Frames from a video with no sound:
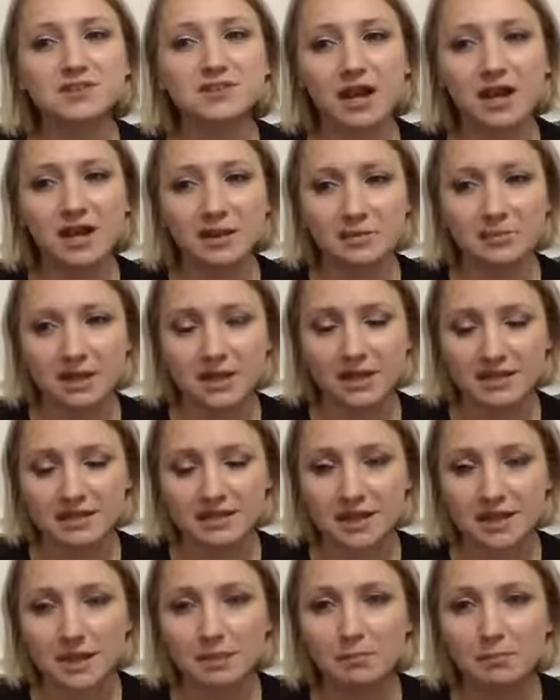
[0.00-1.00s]
are trying to
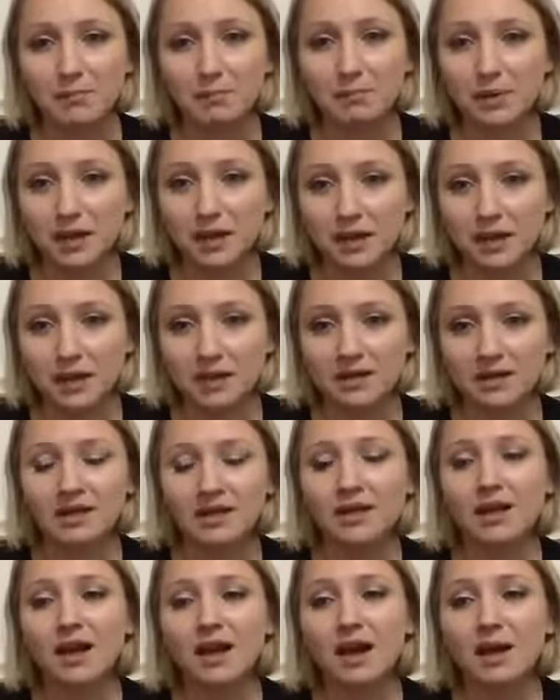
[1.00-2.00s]
maintain, but
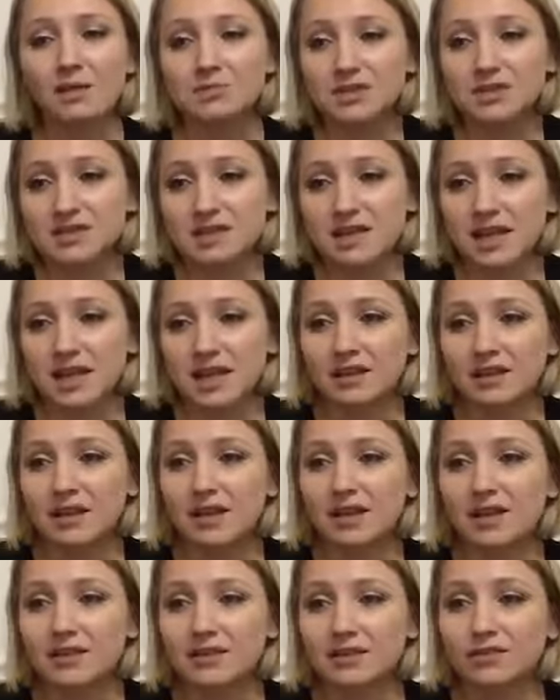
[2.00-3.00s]
I'm just saying,
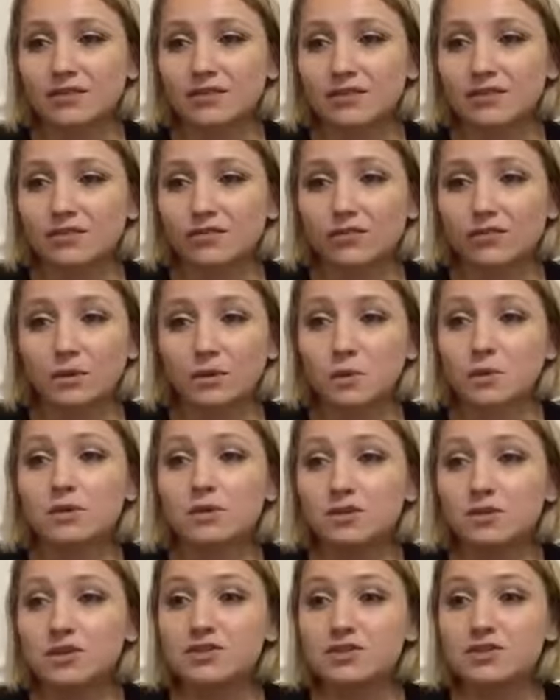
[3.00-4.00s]
like, the
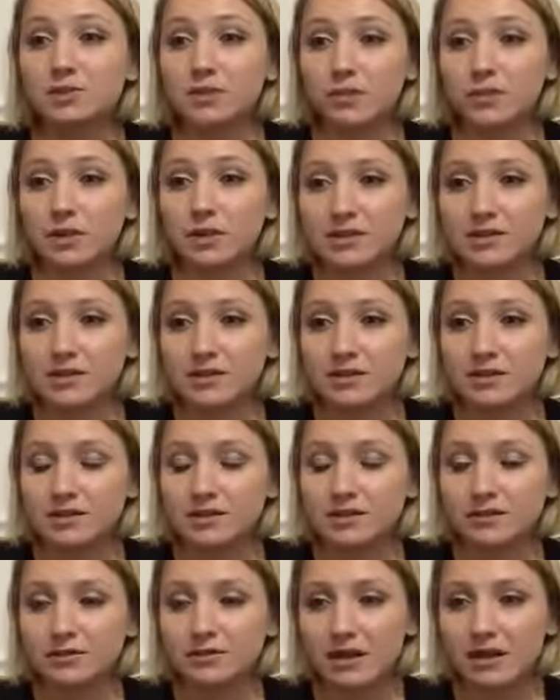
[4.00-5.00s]
world is your
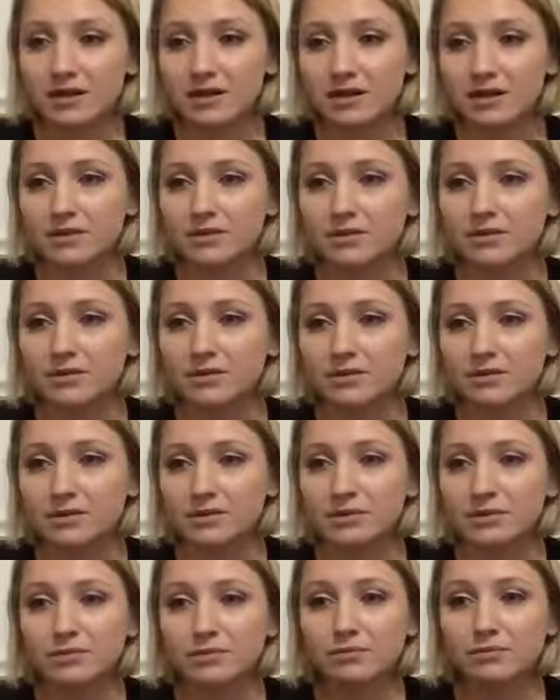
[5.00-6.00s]
oyster right now.
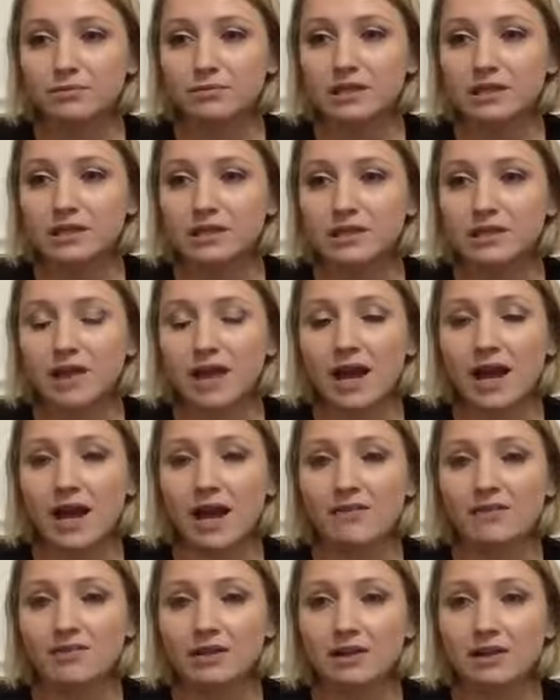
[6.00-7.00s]
You really
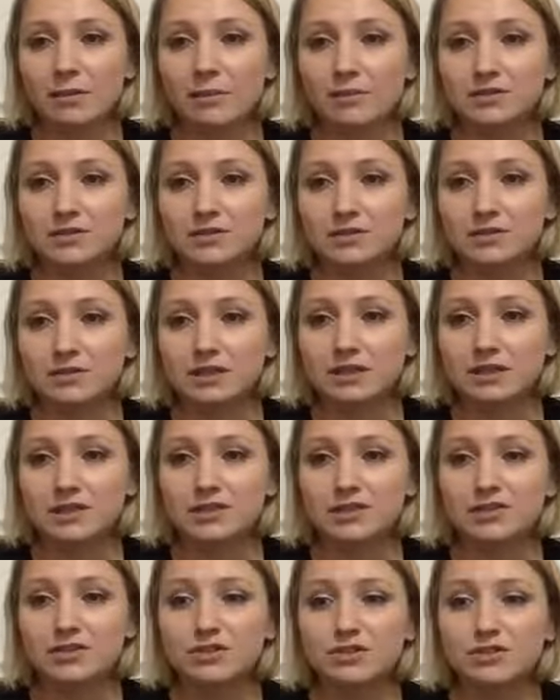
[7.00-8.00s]
have the
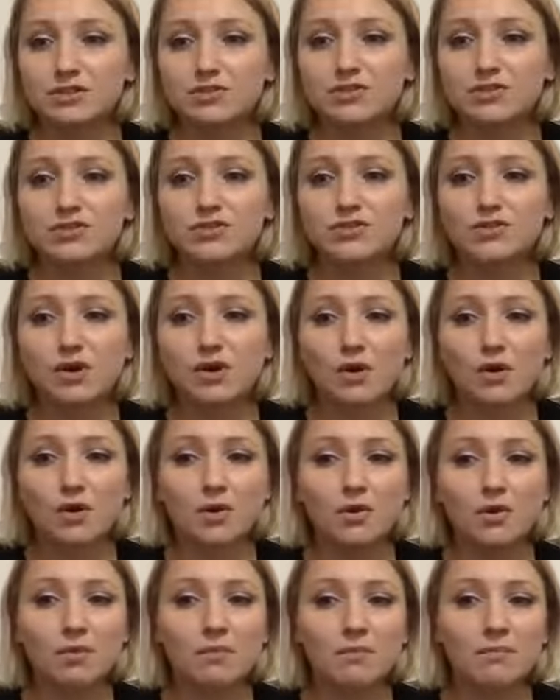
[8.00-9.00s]
opportunity to do
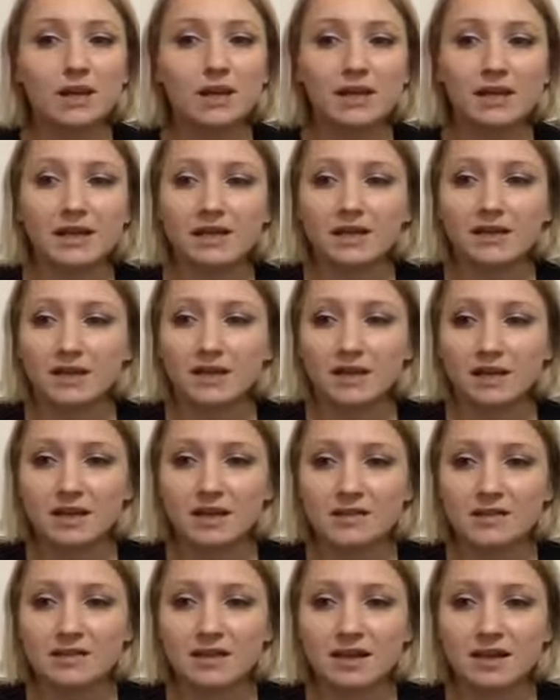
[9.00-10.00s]
so many
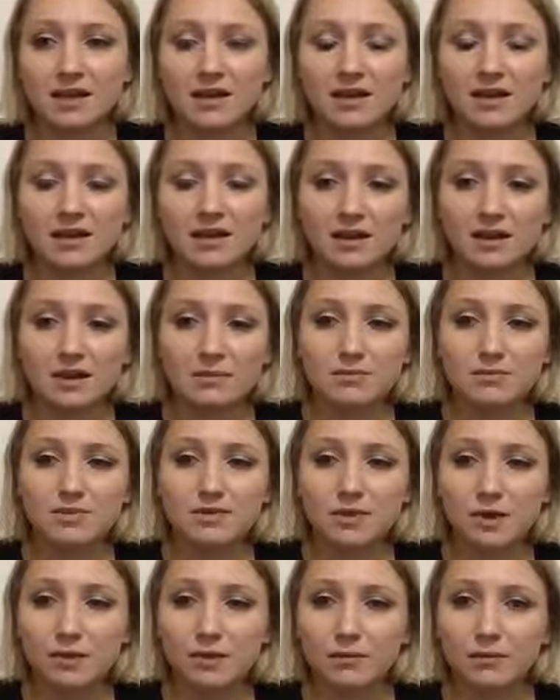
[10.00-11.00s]
things.
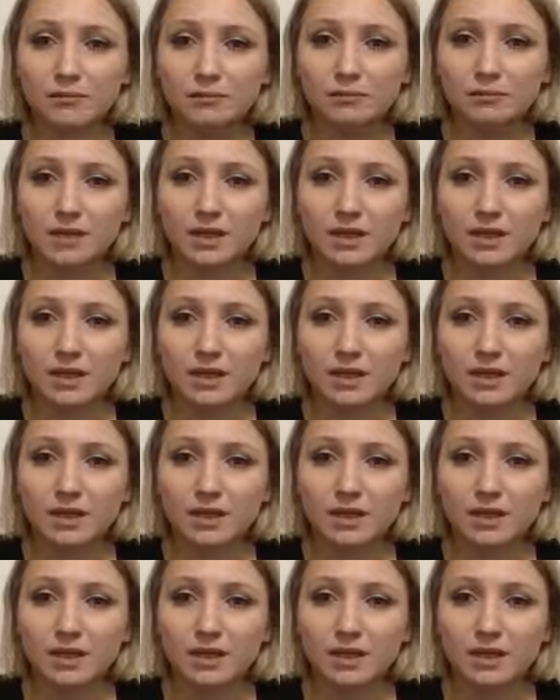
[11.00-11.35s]
So